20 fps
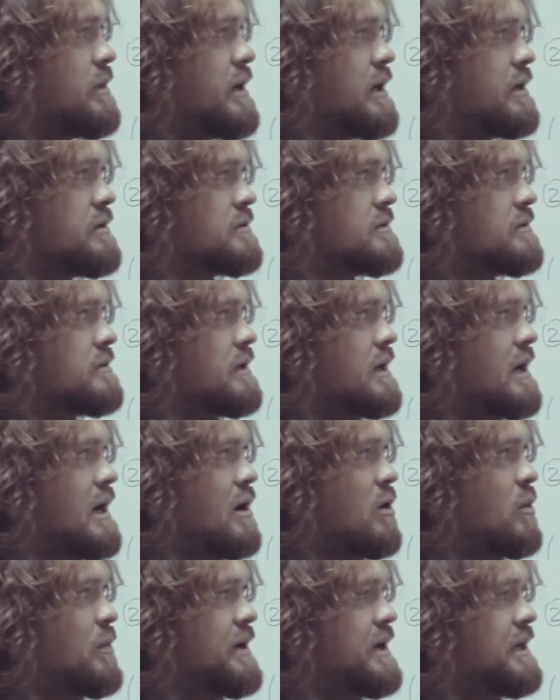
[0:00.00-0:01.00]
about
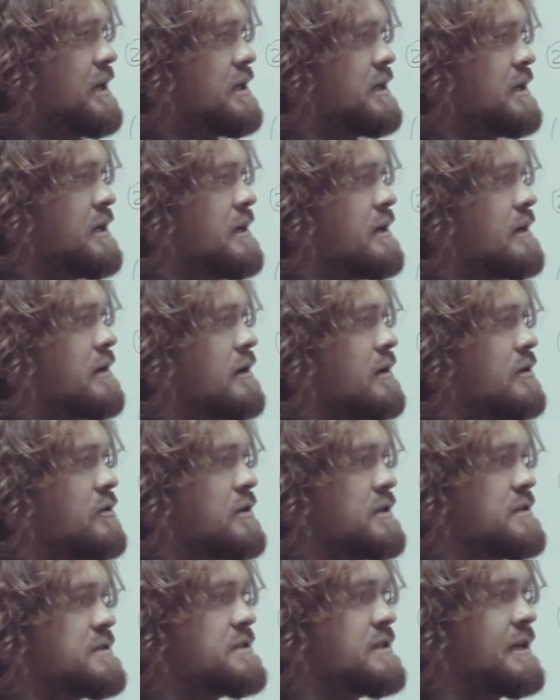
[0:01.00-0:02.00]
how many
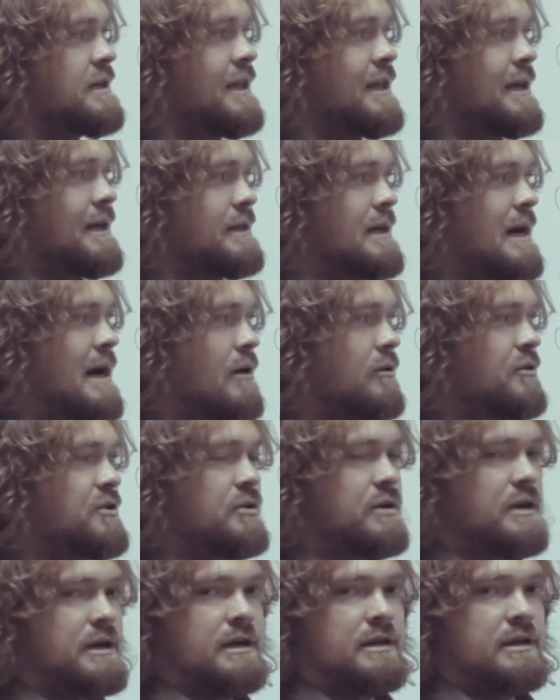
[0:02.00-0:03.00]
you can sell and how
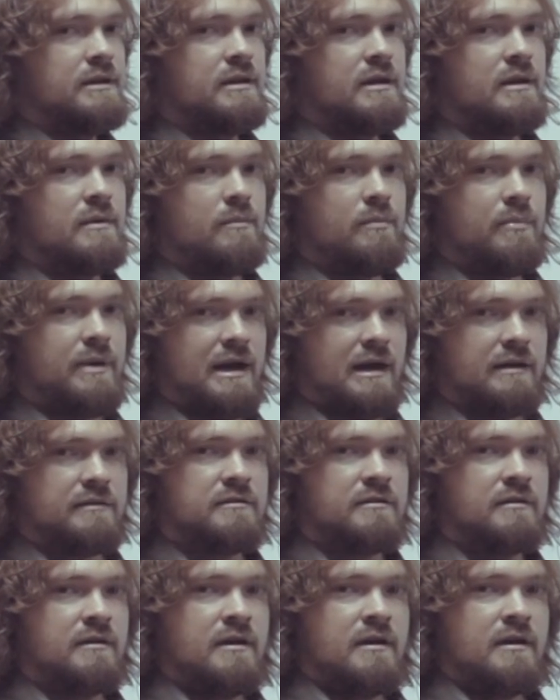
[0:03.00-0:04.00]
you can
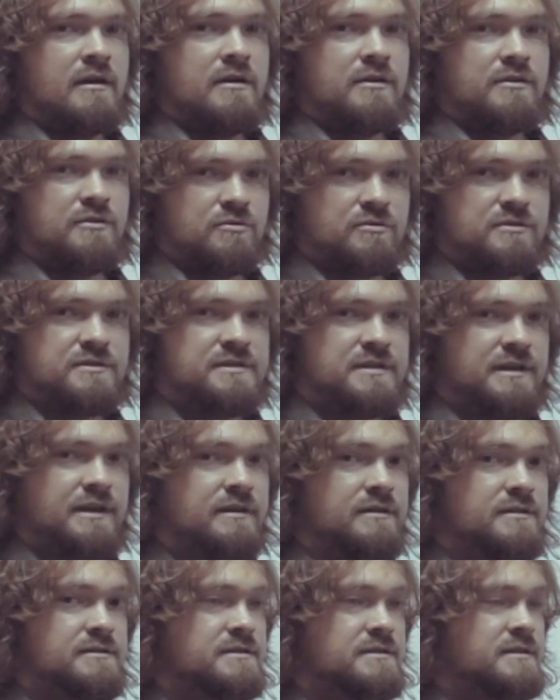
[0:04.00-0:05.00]
impact your
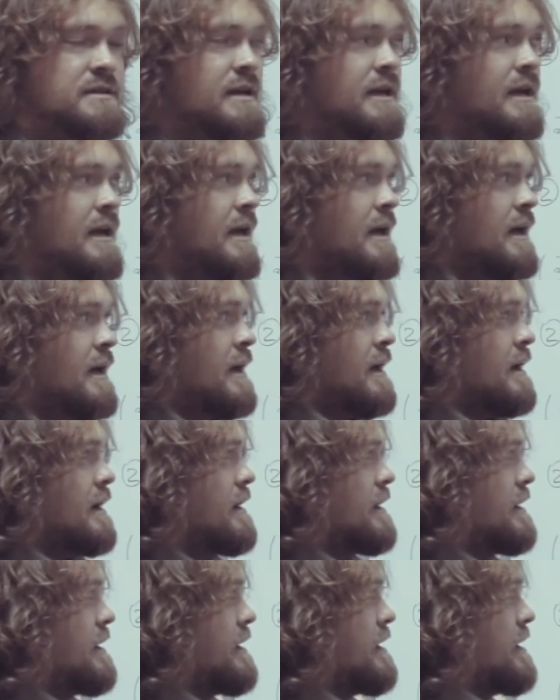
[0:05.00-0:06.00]
sales.
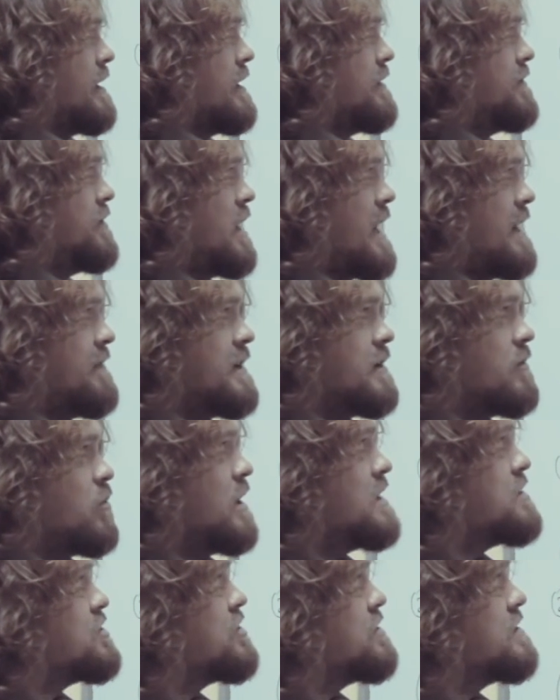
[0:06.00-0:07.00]
If you have any
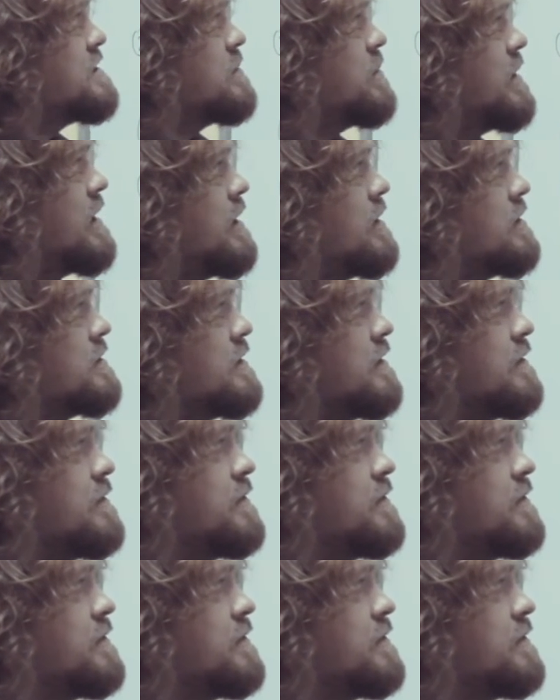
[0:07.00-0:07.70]
questions about